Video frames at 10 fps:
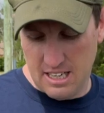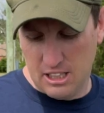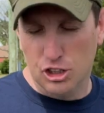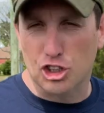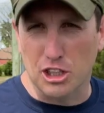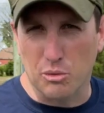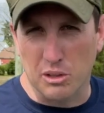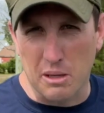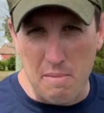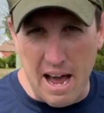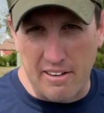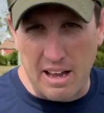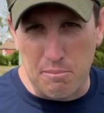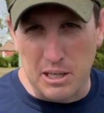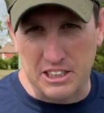shouldn't really matter
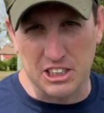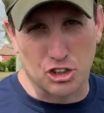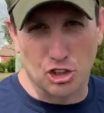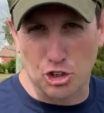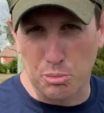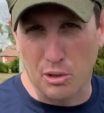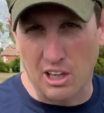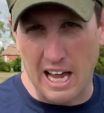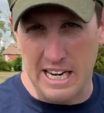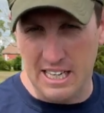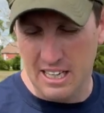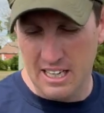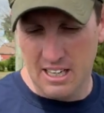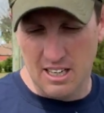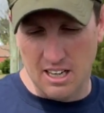that much. It's super light,
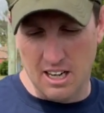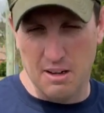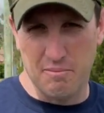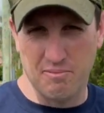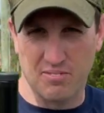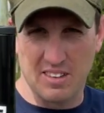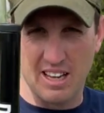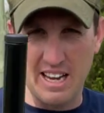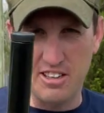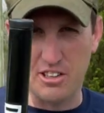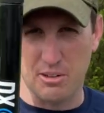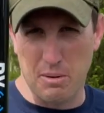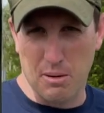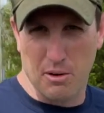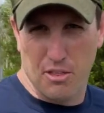and you could be
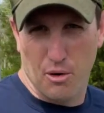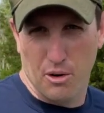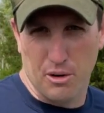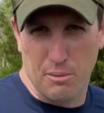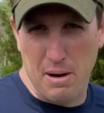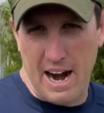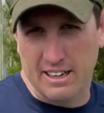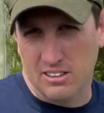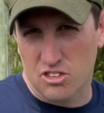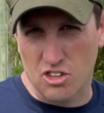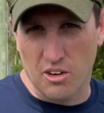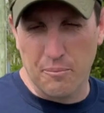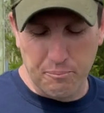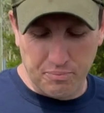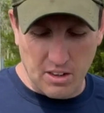able to throw it on your back. So
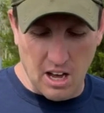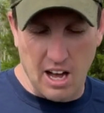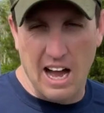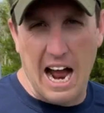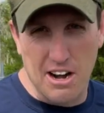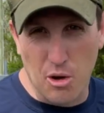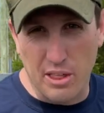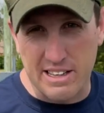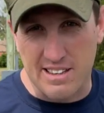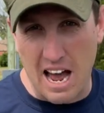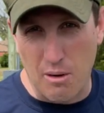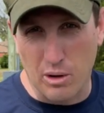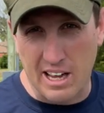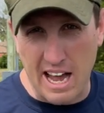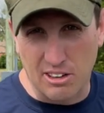I know that's not
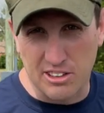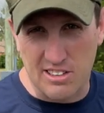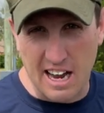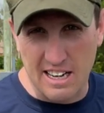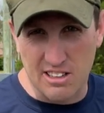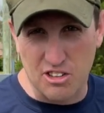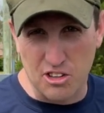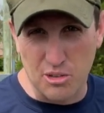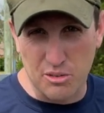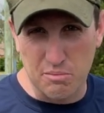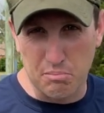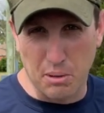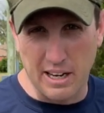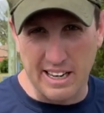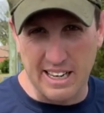what Cal designed it to do,
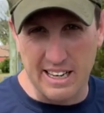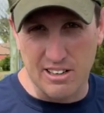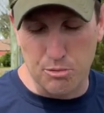but it is